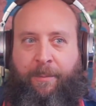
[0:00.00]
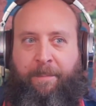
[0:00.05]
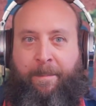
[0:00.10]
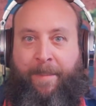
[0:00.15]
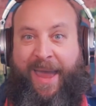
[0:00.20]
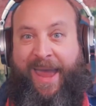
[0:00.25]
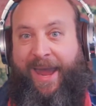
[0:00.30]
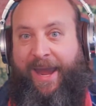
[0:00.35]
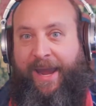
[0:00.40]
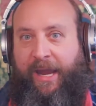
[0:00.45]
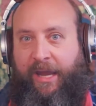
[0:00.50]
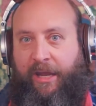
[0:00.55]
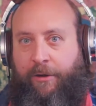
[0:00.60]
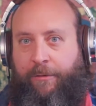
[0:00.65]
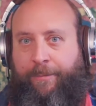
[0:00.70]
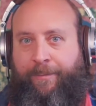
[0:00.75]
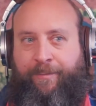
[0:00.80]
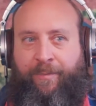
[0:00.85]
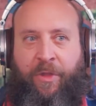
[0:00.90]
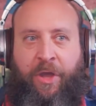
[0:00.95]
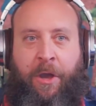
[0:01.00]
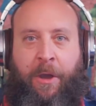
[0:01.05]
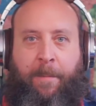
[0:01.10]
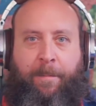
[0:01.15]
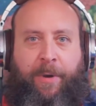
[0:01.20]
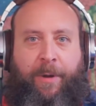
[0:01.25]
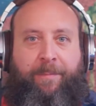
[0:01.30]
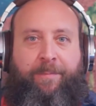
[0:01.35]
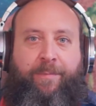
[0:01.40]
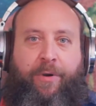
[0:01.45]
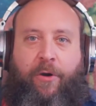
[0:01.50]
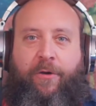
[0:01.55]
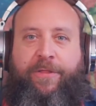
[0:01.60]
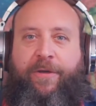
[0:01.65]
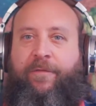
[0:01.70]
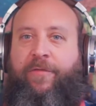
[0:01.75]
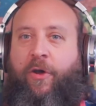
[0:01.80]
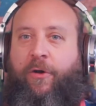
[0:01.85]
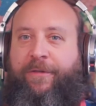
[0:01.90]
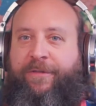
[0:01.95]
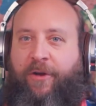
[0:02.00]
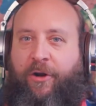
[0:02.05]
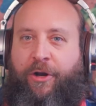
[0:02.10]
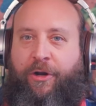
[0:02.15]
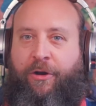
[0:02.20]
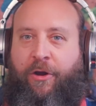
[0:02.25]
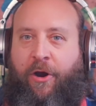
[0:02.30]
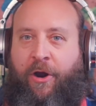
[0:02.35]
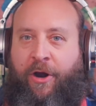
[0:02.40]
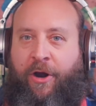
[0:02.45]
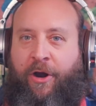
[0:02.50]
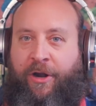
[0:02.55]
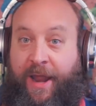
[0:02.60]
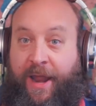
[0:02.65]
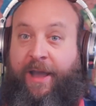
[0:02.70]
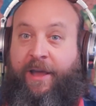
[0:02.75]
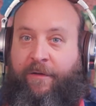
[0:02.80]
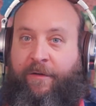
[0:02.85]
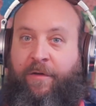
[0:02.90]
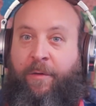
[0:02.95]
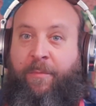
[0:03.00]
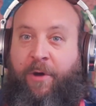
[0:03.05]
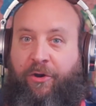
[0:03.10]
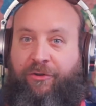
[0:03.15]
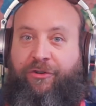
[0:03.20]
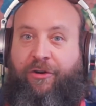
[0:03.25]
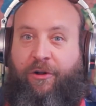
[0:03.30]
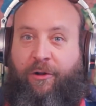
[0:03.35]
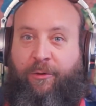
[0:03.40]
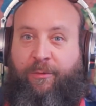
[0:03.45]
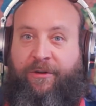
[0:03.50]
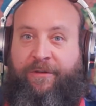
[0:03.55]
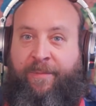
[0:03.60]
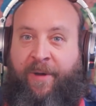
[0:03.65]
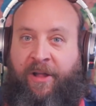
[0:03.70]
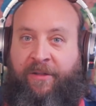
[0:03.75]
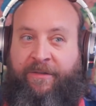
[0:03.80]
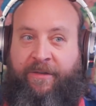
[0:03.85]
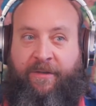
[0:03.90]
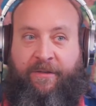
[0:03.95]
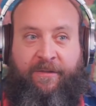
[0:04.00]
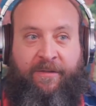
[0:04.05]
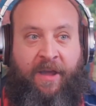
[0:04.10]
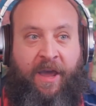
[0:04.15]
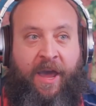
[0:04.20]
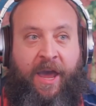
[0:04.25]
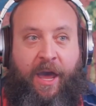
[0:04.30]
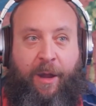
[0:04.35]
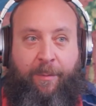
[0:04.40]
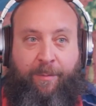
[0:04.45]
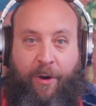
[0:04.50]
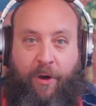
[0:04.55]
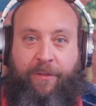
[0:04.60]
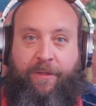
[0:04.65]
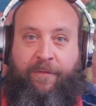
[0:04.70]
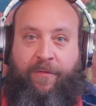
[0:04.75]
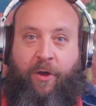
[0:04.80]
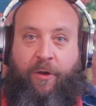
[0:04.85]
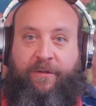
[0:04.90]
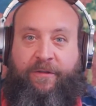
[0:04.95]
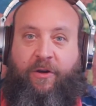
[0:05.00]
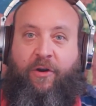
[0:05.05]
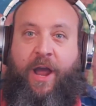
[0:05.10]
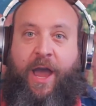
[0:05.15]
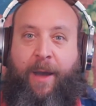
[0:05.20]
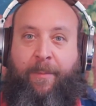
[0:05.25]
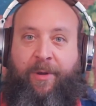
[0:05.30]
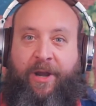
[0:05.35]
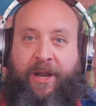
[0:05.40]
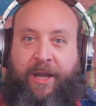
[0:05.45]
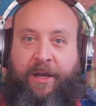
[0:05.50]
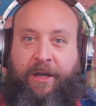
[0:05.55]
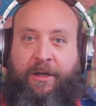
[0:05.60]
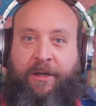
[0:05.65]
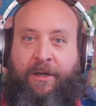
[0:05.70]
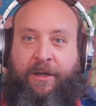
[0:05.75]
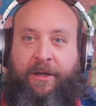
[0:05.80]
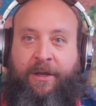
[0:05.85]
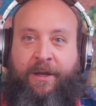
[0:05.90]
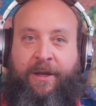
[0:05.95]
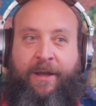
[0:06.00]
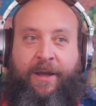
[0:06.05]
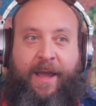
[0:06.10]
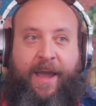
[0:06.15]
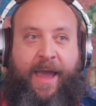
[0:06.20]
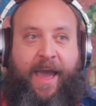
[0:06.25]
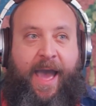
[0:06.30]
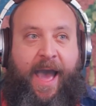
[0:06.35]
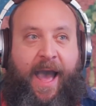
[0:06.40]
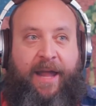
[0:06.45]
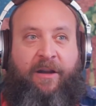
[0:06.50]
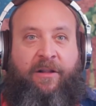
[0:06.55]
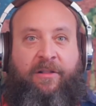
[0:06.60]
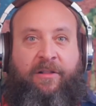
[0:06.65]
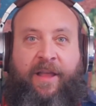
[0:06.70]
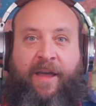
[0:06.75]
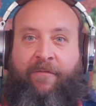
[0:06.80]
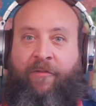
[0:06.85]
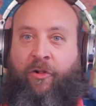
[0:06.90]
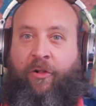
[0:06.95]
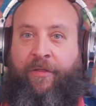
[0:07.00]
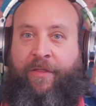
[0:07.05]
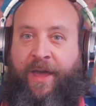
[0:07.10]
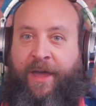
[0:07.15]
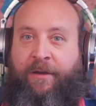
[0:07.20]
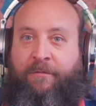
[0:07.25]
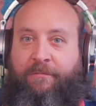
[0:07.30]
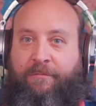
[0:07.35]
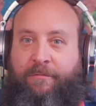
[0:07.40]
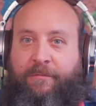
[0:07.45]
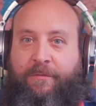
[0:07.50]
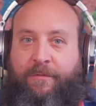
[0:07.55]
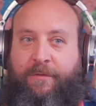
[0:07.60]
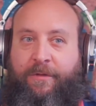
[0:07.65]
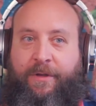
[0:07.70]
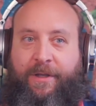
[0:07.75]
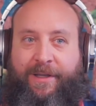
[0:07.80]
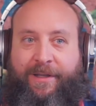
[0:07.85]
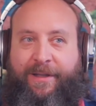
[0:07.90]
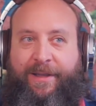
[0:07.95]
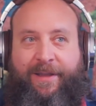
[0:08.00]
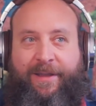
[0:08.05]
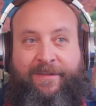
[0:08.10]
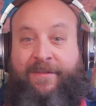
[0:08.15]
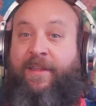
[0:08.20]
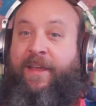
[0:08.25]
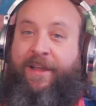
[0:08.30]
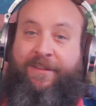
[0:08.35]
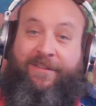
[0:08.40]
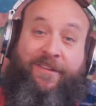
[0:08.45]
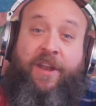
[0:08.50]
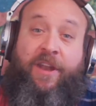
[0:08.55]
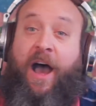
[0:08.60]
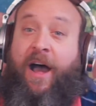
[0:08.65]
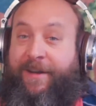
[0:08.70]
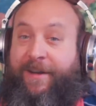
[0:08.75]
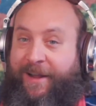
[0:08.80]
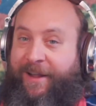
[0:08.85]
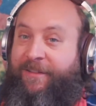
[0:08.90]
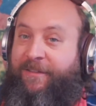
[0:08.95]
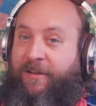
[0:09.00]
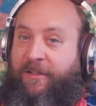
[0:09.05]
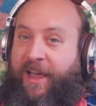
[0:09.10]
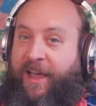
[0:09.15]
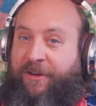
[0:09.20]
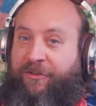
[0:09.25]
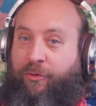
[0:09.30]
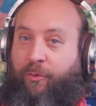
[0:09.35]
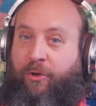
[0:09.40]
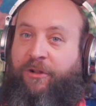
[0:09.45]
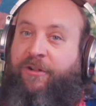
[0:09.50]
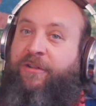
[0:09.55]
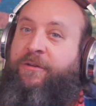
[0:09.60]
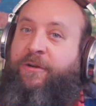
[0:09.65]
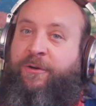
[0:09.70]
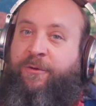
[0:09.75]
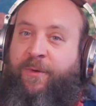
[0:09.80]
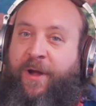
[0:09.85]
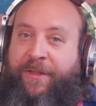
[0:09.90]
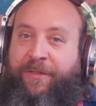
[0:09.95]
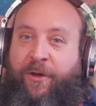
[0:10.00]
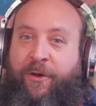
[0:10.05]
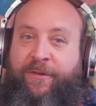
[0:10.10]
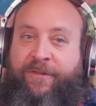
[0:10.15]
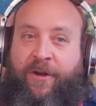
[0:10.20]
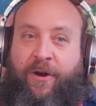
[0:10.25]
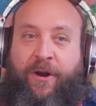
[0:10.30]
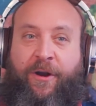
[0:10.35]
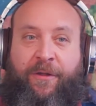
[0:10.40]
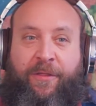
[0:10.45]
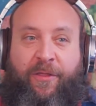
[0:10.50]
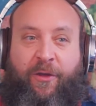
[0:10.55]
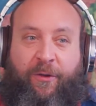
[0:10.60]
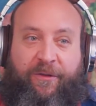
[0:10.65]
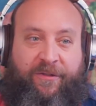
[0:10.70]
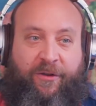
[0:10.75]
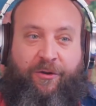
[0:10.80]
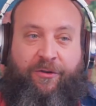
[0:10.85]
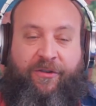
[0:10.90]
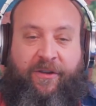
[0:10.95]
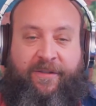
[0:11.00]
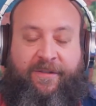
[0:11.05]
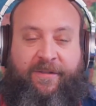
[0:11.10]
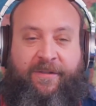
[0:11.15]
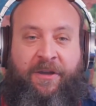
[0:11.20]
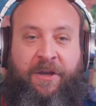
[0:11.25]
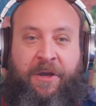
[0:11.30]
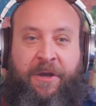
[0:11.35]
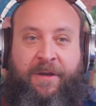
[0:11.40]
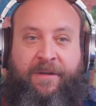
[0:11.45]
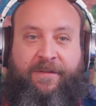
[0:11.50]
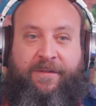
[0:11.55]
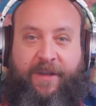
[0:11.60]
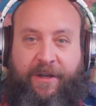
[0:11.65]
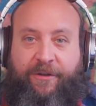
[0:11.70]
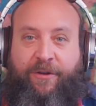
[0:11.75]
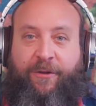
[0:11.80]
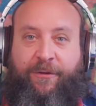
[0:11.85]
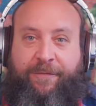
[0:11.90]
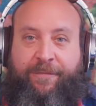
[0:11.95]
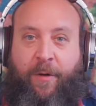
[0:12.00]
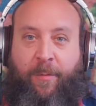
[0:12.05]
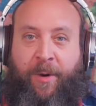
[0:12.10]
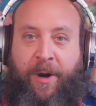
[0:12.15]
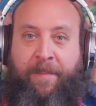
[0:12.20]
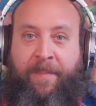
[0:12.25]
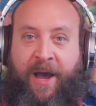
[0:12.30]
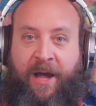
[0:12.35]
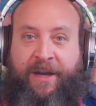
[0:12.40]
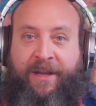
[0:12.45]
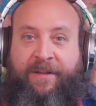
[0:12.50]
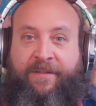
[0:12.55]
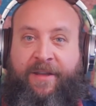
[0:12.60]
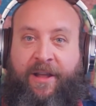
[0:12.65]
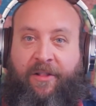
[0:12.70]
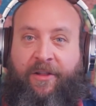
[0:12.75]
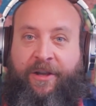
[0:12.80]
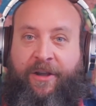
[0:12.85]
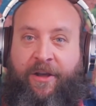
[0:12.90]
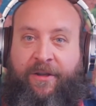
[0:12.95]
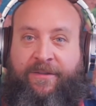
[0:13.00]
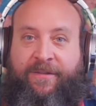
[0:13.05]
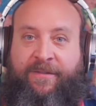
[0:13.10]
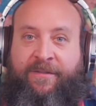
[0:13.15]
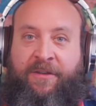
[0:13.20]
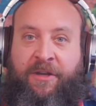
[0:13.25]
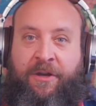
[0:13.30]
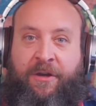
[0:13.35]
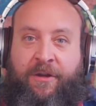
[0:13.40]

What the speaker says: pain. But both of those are negative emotional responses. And both of those are happening at a level that it's not intellectual, right? Those are just signals from our body telling us